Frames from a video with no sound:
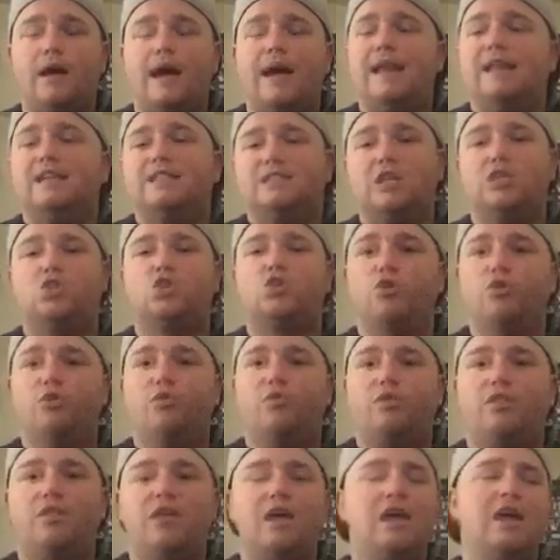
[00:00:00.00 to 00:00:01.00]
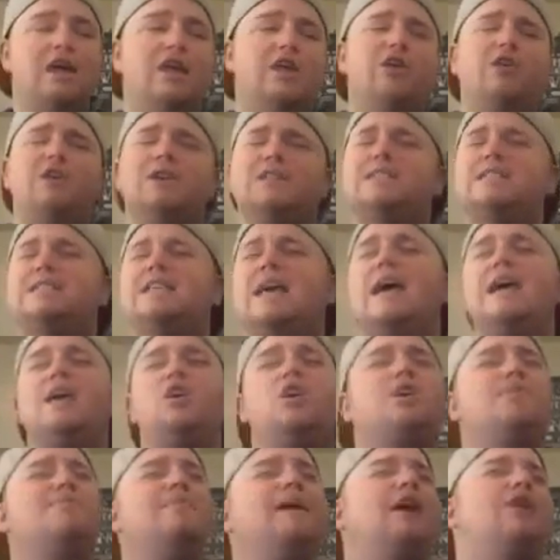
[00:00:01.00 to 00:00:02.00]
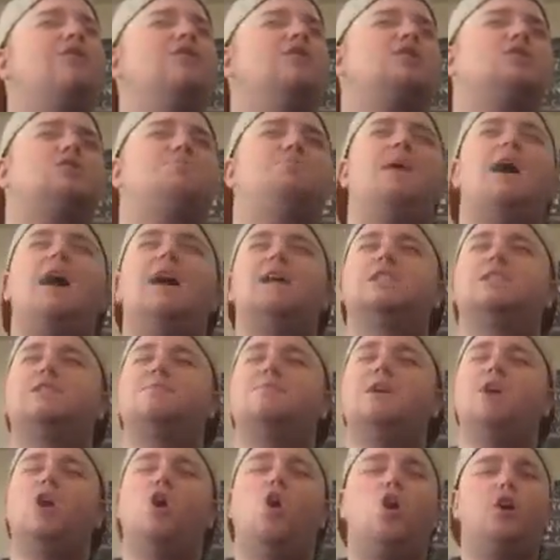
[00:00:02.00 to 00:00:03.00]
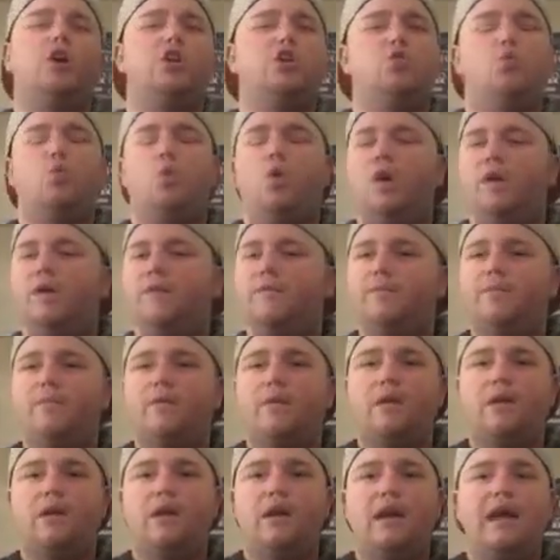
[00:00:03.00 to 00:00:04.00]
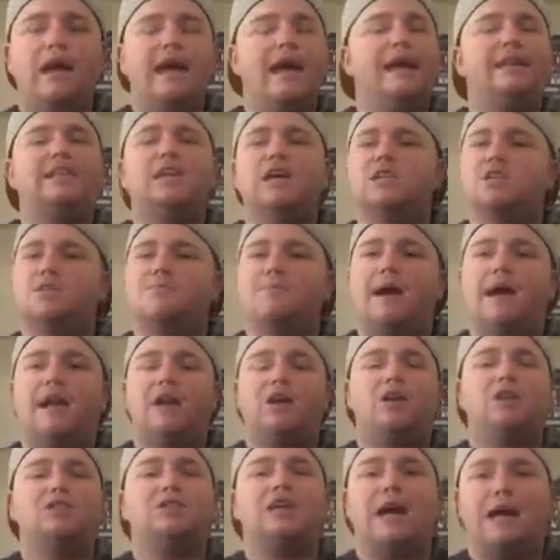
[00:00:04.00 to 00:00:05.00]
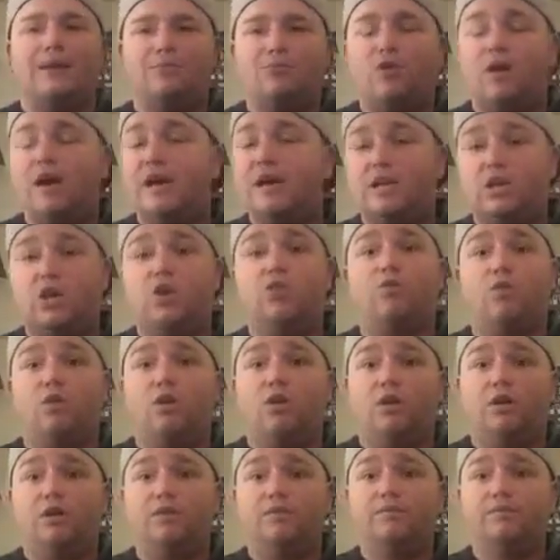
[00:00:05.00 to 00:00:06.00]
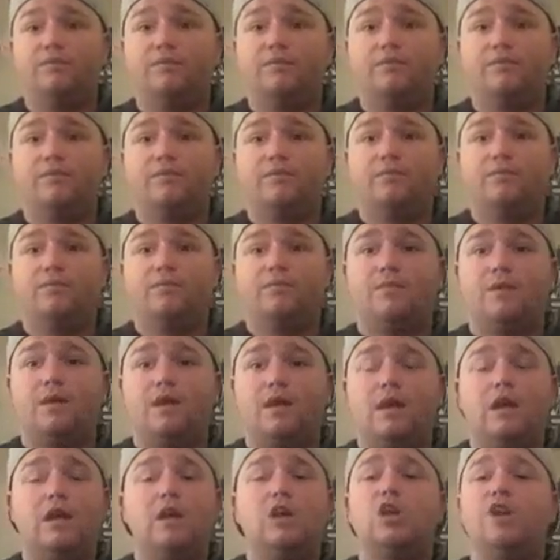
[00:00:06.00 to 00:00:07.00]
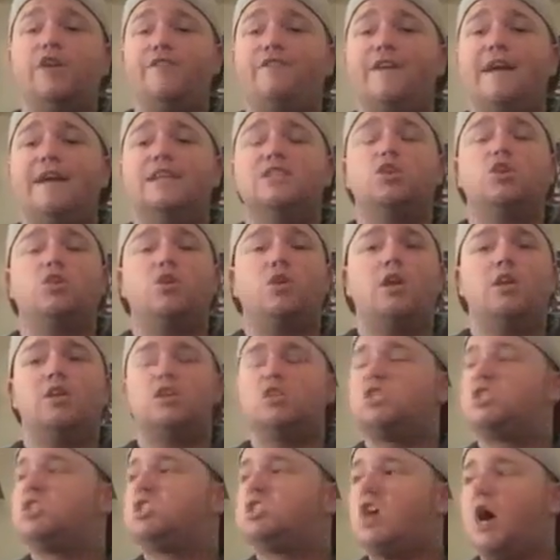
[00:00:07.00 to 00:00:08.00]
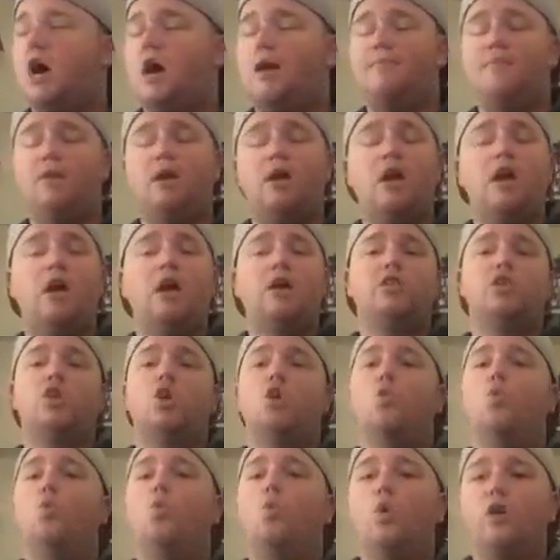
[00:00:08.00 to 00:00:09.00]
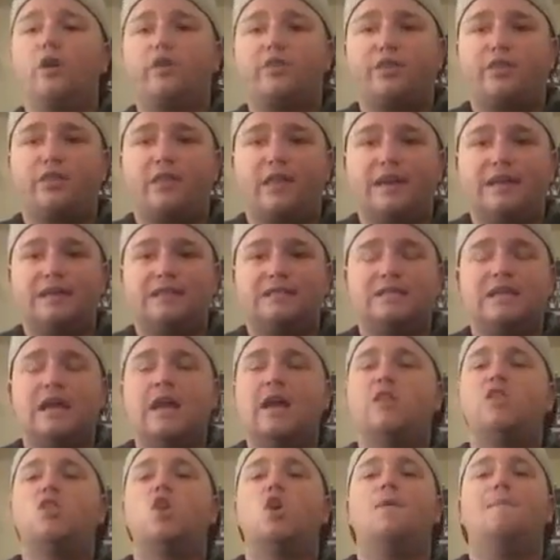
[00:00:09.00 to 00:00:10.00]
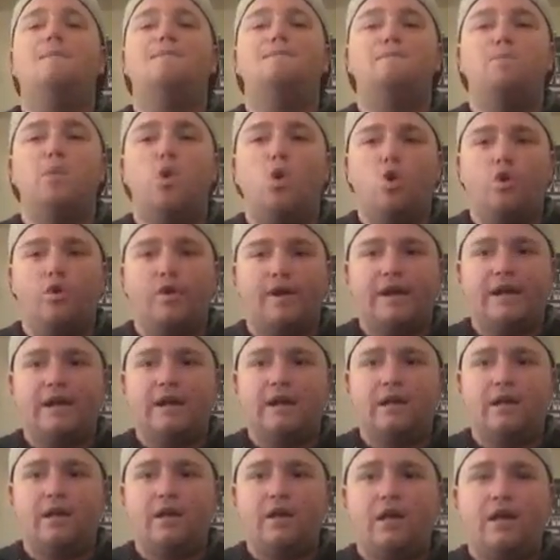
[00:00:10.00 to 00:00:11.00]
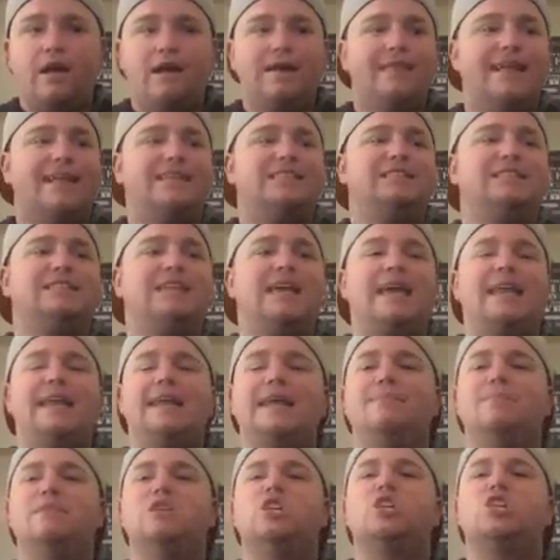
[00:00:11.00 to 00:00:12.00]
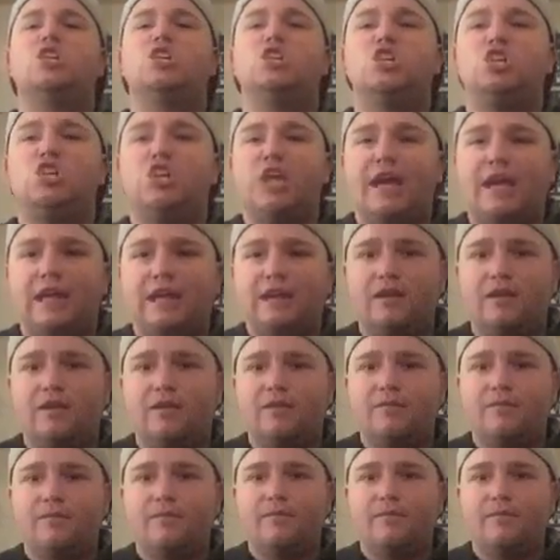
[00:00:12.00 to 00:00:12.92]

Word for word: And it's the truth. You can say you can make a response to me all you want. It doesn't matter because I'm right and you're wrong. Your fans are scum. They're worthless. They're boring. That stadium is shit.